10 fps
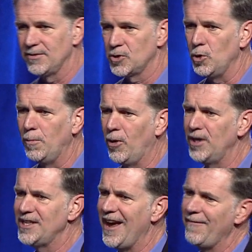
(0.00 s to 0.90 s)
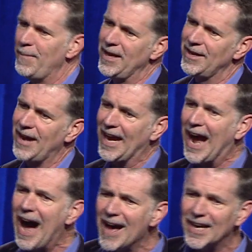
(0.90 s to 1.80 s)
School boards have been an
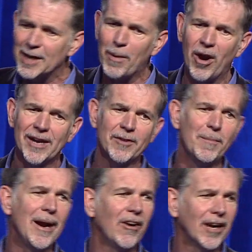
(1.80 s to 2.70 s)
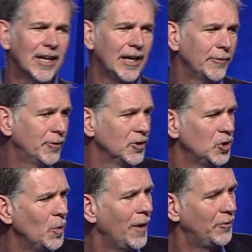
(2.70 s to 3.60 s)
iconic part of America for
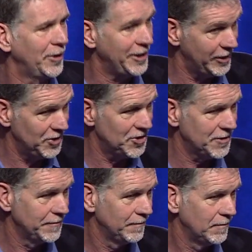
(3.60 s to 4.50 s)
200 years.